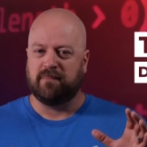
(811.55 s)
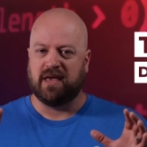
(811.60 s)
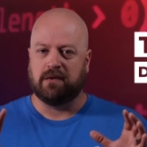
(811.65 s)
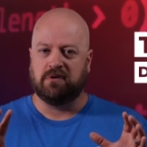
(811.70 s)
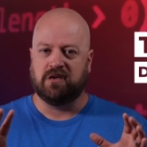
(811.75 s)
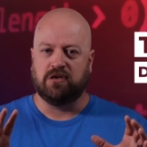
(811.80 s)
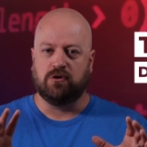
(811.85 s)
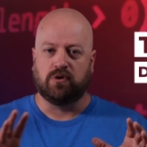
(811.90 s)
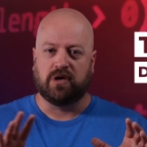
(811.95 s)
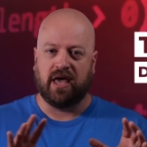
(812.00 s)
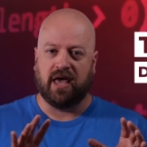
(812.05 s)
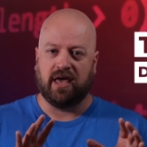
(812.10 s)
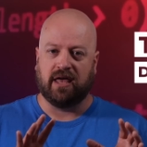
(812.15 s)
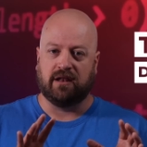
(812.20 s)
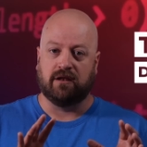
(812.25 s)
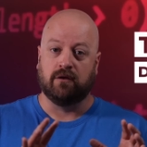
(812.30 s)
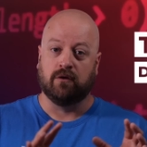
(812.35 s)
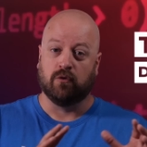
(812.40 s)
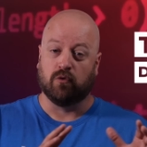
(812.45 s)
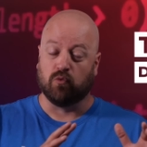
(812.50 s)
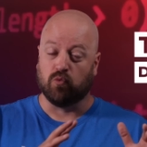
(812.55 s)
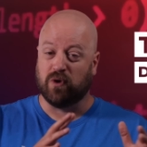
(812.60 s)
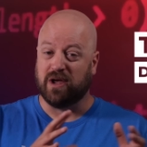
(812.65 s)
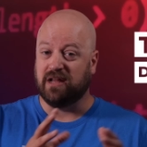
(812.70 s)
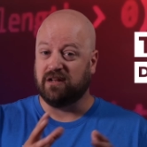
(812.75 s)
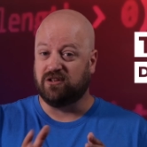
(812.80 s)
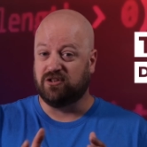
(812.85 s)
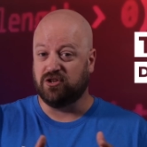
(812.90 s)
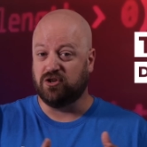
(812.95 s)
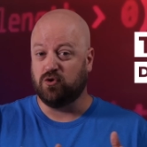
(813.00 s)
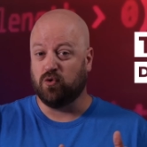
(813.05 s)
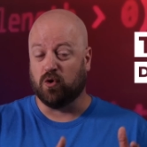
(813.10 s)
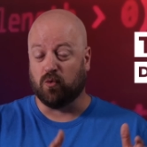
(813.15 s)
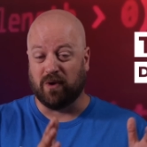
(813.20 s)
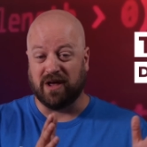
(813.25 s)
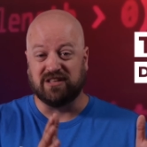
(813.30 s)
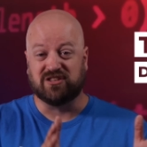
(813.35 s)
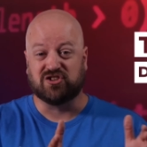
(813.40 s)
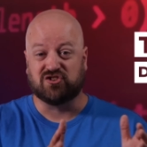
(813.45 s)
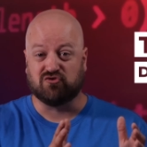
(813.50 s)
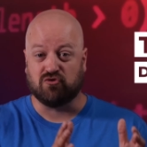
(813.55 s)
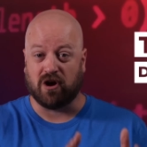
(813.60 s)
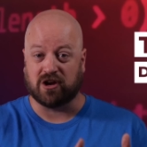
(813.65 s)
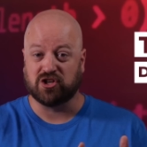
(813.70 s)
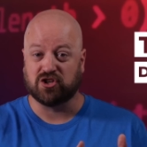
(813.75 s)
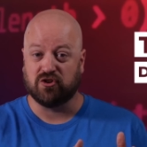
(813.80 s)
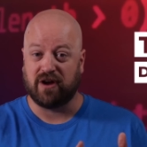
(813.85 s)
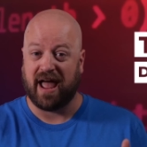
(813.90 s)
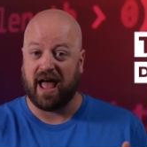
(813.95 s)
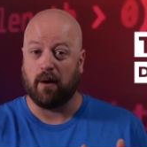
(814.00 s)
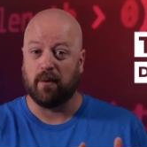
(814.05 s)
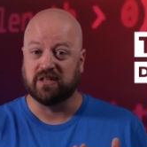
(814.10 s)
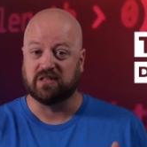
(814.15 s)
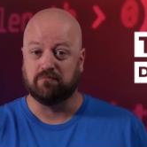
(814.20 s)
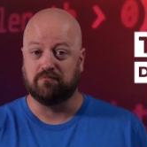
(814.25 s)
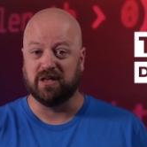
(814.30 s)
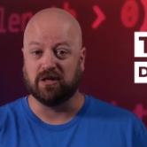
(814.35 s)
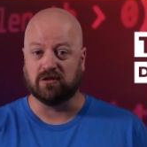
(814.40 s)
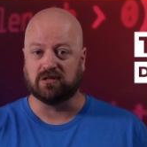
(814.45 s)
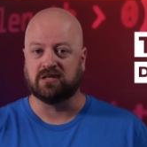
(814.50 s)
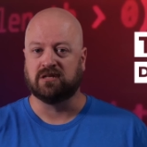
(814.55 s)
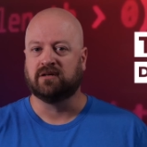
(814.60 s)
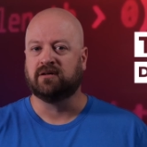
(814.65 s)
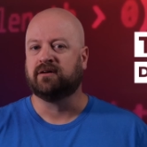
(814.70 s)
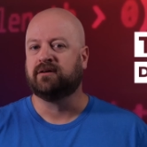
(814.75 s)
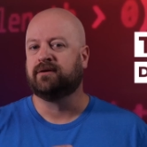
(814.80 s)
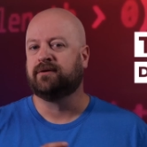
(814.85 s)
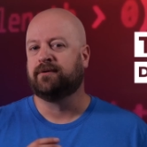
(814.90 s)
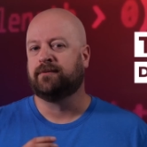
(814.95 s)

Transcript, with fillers: maybe you can redo or restructure how it's built,